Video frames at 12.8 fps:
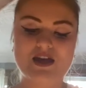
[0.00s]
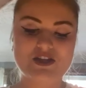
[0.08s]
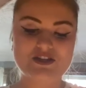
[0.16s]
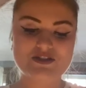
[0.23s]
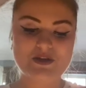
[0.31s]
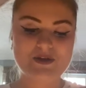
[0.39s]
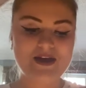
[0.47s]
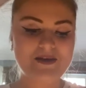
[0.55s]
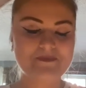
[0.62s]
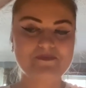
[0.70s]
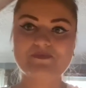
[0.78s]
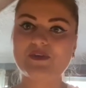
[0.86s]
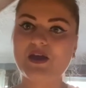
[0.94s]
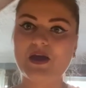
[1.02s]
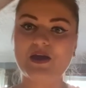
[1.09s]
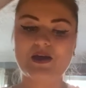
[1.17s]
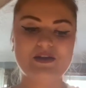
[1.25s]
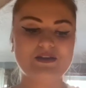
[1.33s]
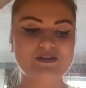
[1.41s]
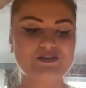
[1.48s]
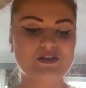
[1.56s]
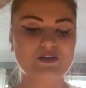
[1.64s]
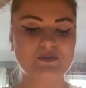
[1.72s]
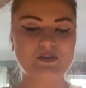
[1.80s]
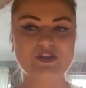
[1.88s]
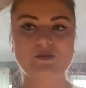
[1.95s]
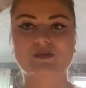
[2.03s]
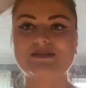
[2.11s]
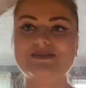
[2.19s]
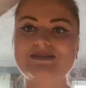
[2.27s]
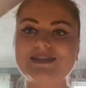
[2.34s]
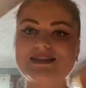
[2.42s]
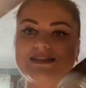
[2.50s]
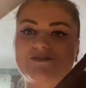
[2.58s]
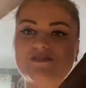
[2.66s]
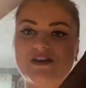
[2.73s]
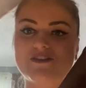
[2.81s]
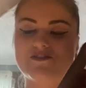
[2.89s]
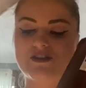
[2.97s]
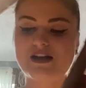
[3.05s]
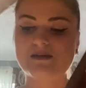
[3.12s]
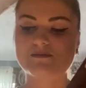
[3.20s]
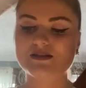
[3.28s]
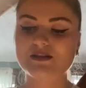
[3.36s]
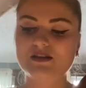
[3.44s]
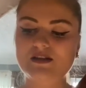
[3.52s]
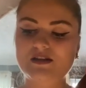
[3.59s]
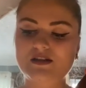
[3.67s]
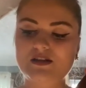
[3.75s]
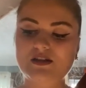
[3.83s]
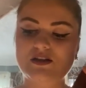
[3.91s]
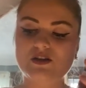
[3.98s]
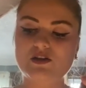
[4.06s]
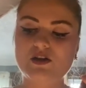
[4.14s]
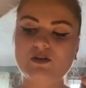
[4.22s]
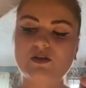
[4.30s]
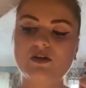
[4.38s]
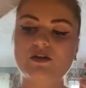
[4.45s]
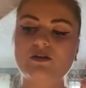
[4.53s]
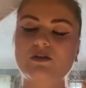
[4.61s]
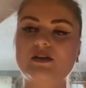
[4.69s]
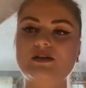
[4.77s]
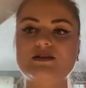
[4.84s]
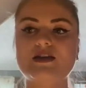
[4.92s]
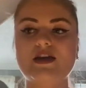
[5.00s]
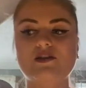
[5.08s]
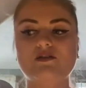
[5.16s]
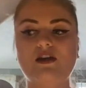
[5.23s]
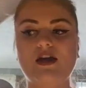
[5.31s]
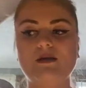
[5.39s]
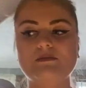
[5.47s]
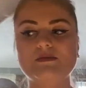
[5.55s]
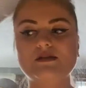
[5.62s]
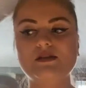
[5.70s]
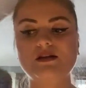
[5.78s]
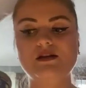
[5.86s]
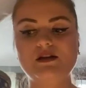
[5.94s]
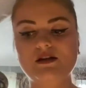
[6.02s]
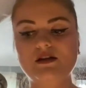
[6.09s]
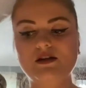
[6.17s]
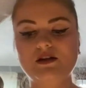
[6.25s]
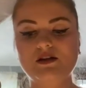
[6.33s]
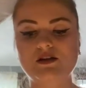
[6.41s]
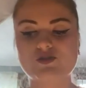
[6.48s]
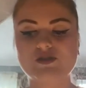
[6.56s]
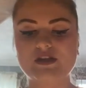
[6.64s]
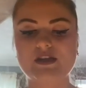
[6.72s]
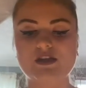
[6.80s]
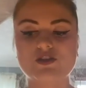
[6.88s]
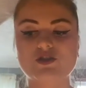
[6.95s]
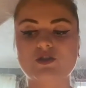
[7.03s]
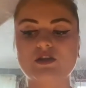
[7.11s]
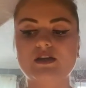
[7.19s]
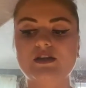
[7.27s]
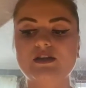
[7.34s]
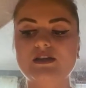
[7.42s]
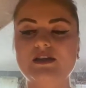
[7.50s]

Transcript: So yeah, so you want sixty-five grams cocoa, ten grams drinking chocolate.